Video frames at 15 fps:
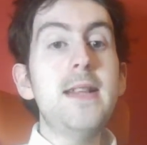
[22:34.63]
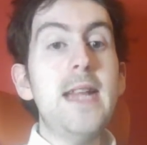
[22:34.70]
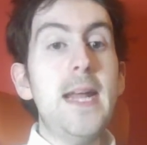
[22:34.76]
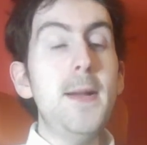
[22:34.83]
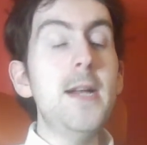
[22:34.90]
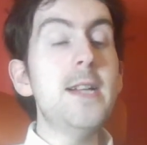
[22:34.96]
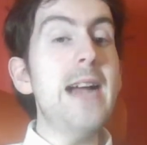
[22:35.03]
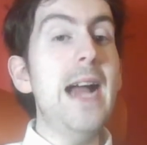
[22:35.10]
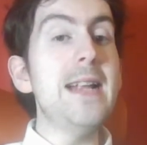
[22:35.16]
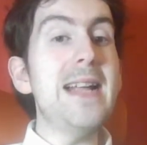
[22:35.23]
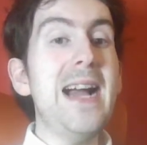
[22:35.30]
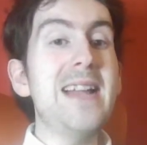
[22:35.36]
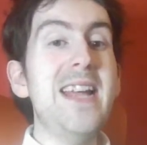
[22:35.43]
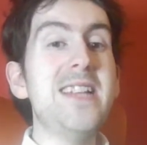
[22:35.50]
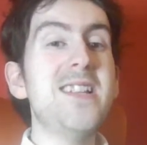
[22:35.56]
He even shouts
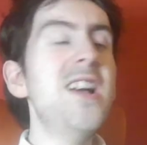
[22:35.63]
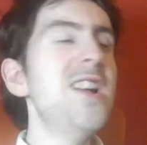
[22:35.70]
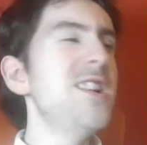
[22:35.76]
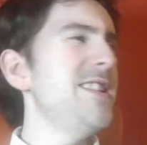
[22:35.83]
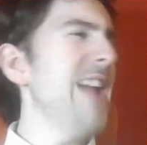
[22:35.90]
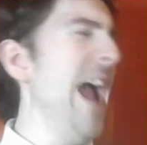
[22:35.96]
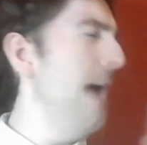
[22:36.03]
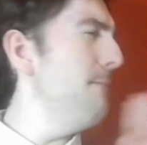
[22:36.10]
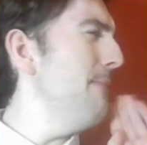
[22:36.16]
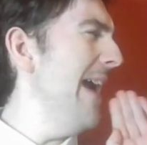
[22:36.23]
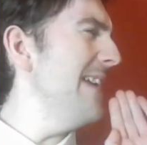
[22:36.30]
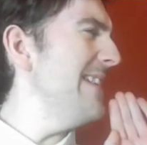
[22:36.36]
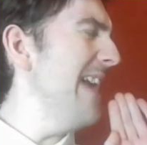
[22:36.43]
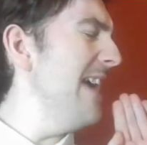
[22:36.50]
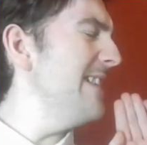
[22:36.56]
at this, "Shoot me!